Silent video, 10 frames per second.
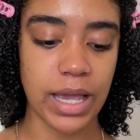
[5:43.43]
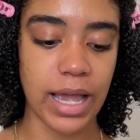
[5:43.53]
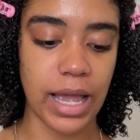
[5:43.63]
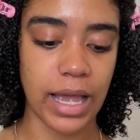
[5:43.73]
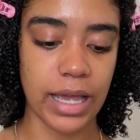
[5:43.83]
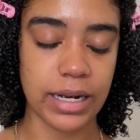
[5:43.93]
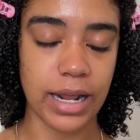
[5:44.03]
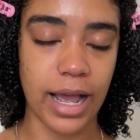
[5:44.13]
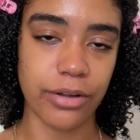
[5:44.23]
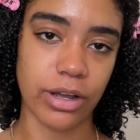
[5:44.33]
and
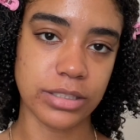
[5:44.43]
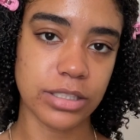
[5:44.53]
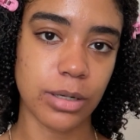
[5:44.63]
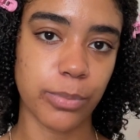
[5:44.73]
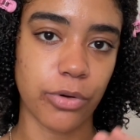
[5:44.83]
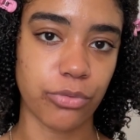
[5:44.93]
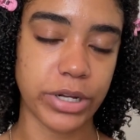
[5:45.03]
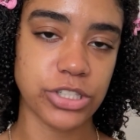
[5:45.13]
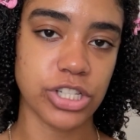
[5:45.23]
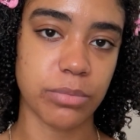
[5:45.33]
I ended up
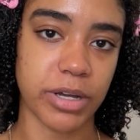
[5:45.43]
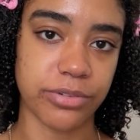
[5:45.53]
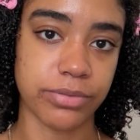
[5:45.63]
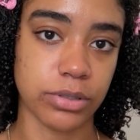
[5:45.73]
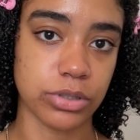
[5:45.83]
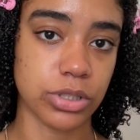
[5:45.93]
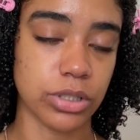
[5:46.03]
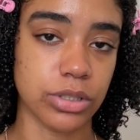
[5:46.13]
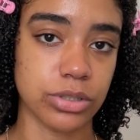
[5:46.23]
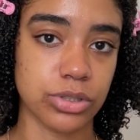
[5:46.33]
ranging my
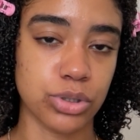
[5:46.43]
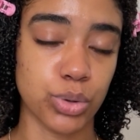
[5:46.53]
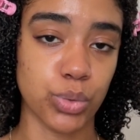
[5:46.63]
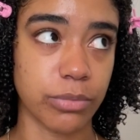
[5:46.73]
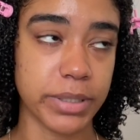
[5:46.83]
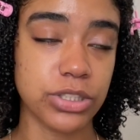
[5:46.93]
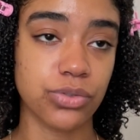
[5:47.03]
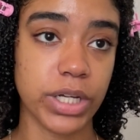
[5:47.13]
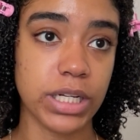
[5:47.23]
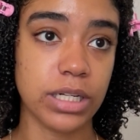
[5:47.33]
filter to the best
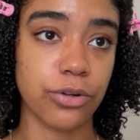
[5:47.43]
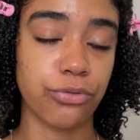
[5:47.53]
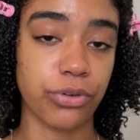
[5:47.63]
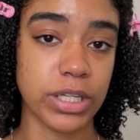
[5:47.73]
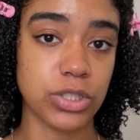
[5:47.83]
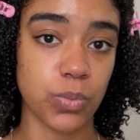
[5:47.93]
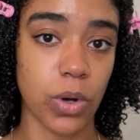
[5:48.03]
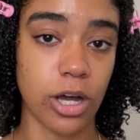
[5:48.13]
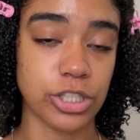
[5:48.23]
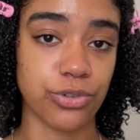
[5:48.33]
rated face
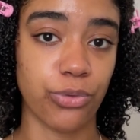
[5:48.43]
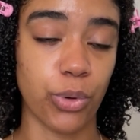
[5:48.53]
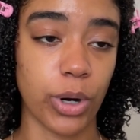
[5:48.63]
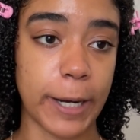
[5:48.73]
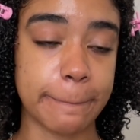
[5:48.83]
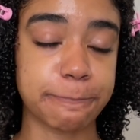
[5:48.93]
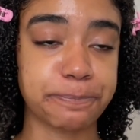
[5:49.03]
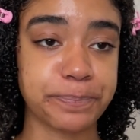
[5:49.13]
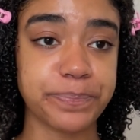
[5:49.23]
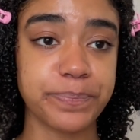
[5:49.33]
wash for
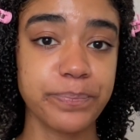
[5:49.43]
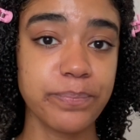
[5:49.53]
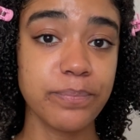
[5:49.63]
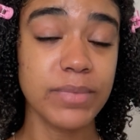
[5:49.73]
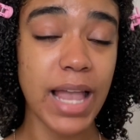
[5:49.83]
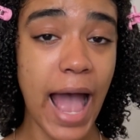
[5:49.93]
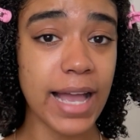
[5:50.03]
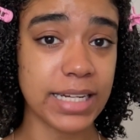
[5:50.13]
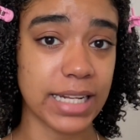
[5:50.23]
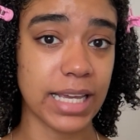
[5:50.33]

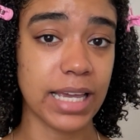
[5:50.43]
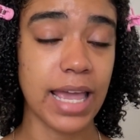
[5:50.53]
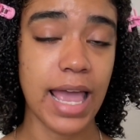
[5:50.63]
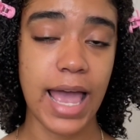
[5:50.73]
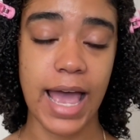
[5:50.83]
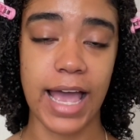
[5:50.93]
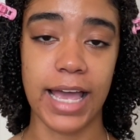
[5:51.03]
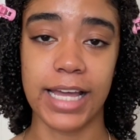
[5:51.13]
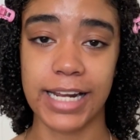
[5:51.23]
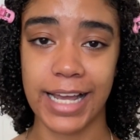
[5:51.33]
acne,
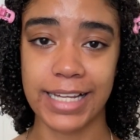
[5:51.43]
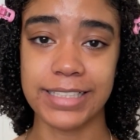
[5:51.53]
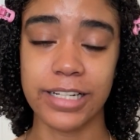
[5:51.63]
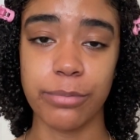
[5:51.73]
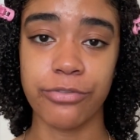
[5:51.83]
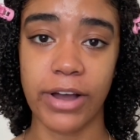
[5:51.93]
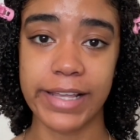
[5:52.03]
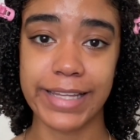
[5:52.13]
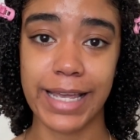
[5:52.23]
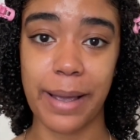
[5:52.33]
and I ended up
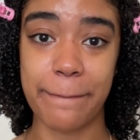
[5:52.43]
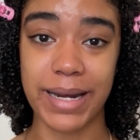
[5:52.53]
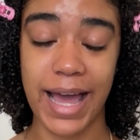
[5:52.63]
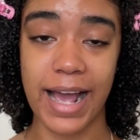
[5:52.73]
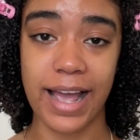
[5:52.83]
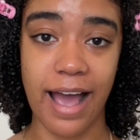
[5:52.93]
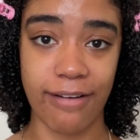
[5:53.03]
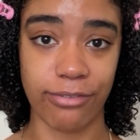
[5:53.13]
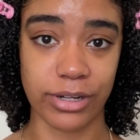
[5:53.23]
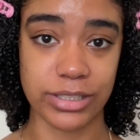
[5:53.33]
finding Black
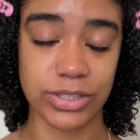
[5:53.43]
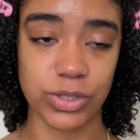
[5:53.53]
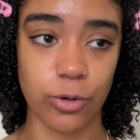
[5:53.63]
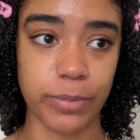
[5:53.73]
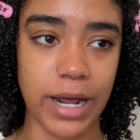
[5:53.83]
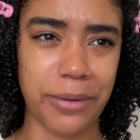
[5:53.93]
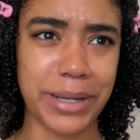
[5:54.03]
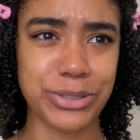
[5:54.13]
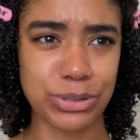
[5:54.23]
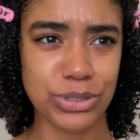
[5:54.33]
African soap. Now,
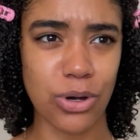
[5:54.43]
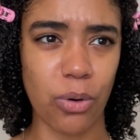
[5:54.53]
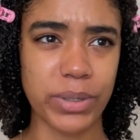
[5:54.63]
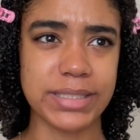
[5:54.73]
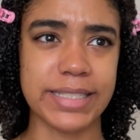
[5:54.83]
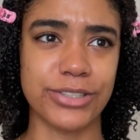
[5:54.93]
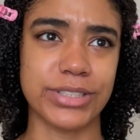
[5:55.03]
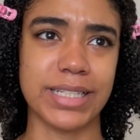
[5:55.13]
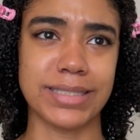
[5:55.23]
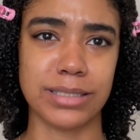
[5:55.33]
I used to always hear
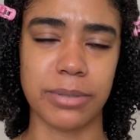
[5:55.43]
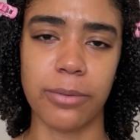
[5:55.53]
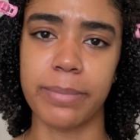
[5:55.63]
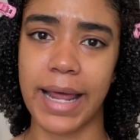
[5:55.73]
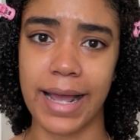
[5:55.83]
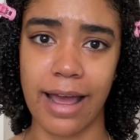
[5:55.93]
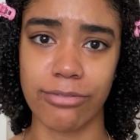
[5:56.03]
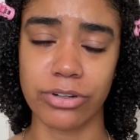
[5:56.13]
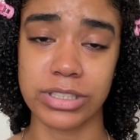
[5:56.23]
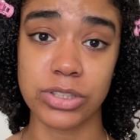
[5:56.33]
things about Black
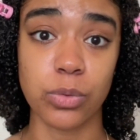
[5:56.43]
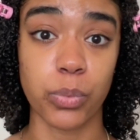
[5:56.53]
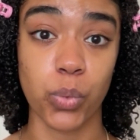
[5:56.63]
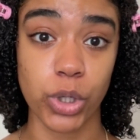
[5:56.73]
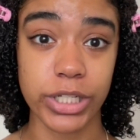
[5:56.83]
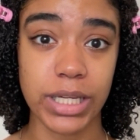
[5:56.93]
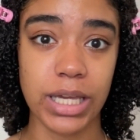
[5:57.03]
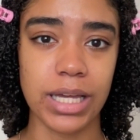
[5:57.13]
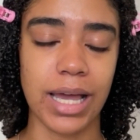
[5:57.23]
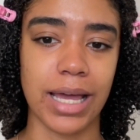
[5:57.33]
African soap working,